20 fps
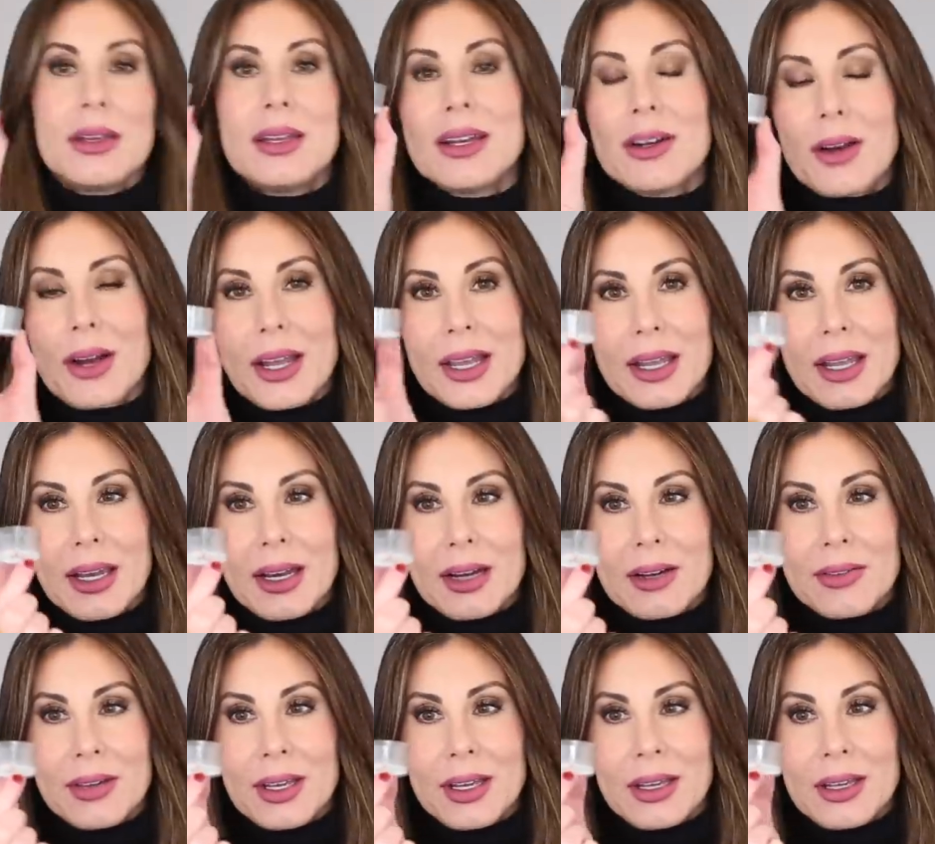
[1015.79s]
Here I
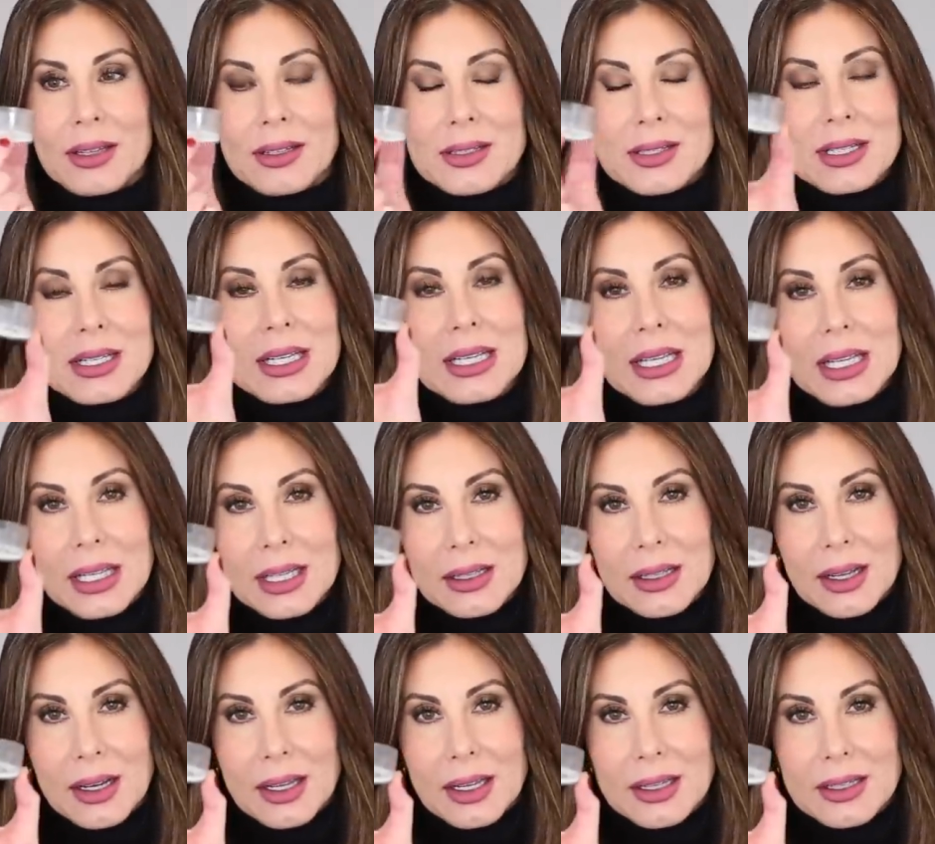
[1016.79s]
have a tea
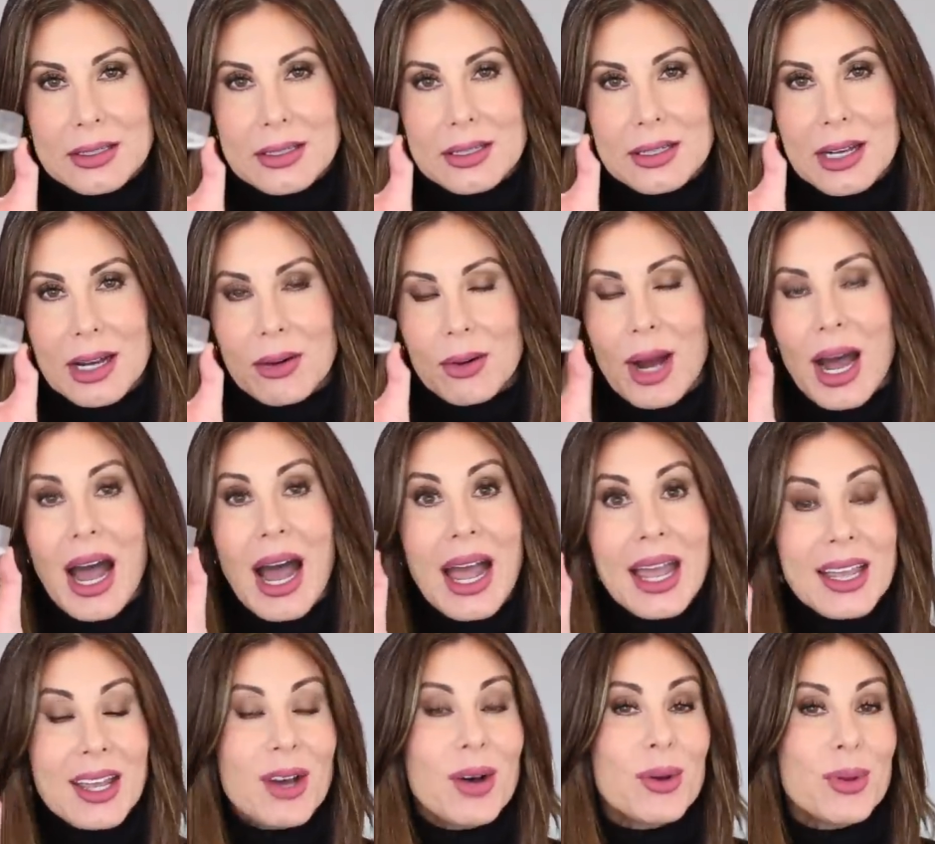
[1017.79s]
light. Now
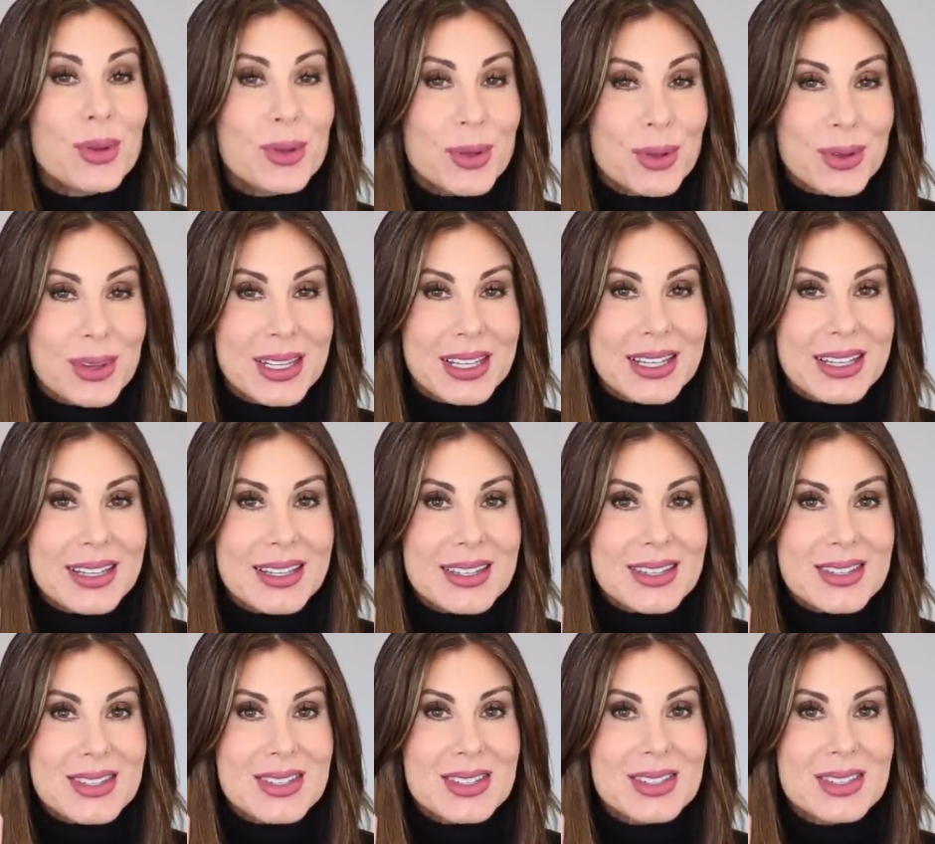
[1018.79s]
I go through
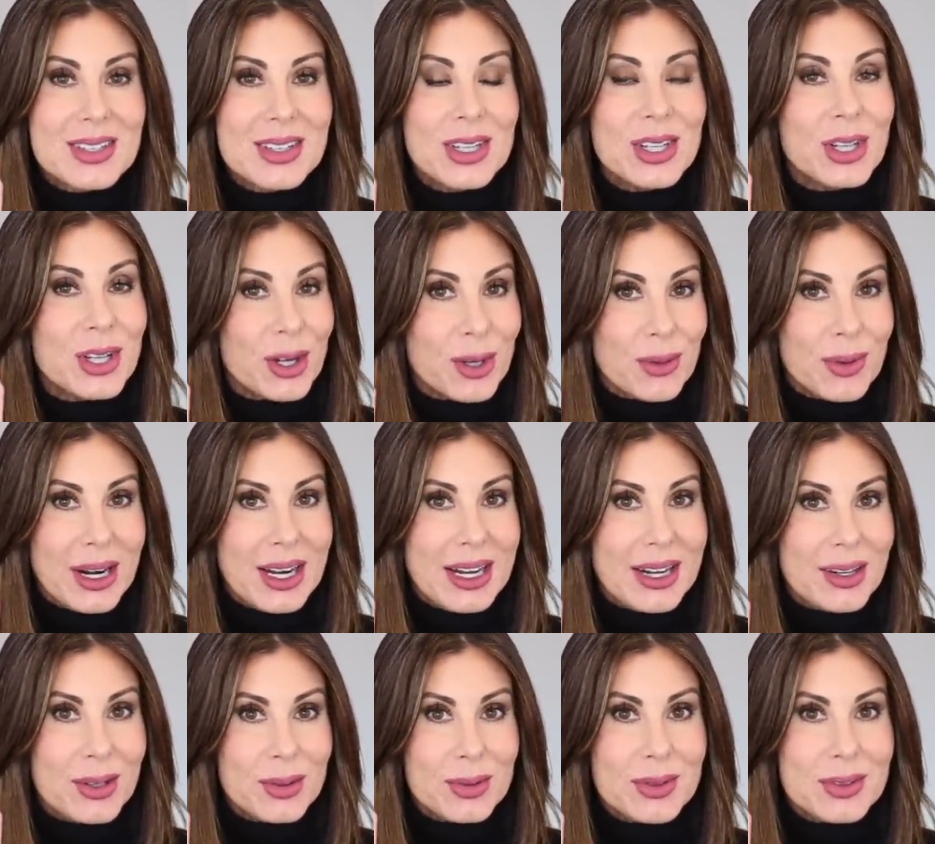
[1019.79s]
these year
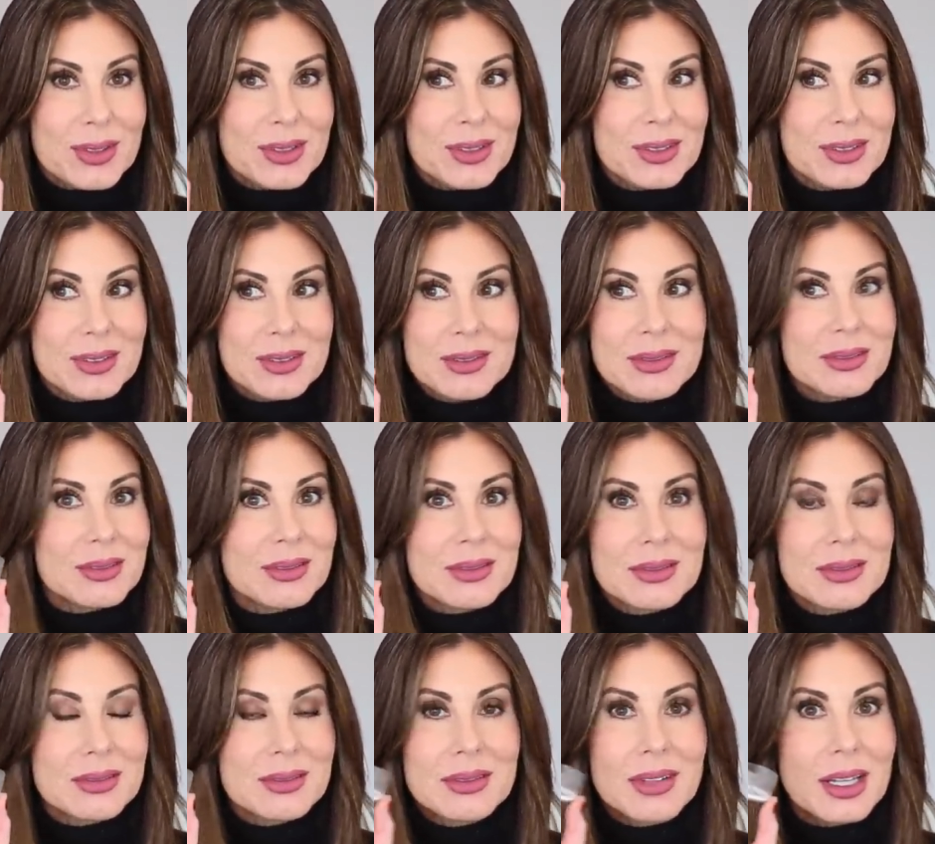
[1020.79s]
round
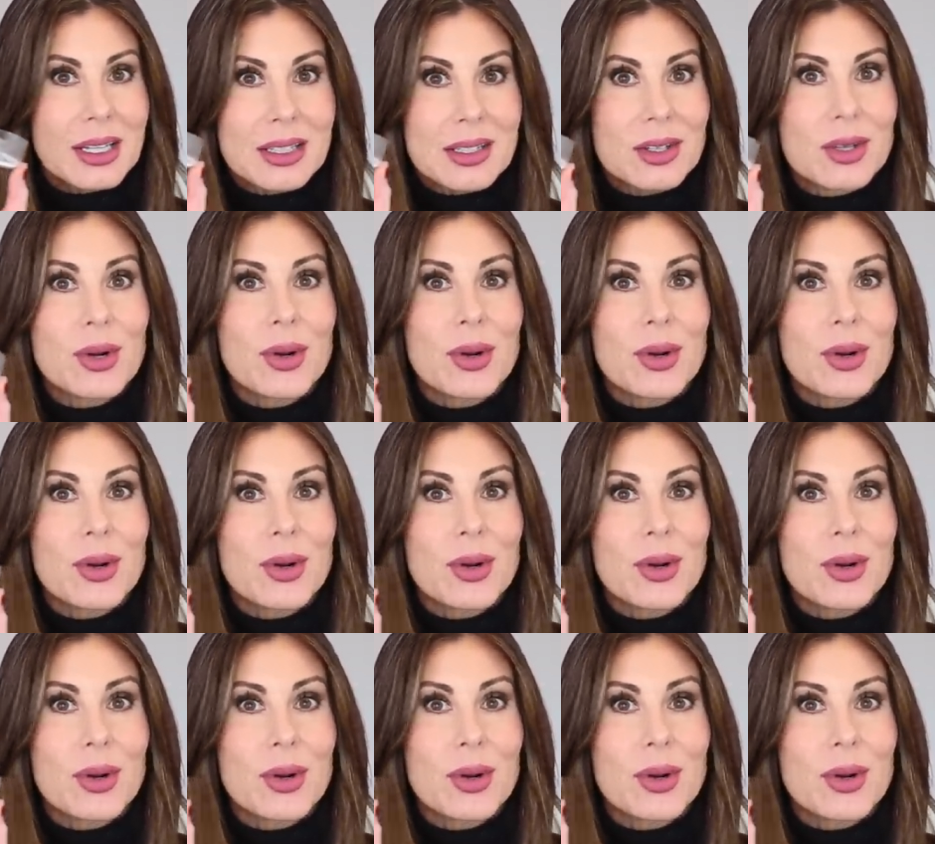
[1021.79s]
like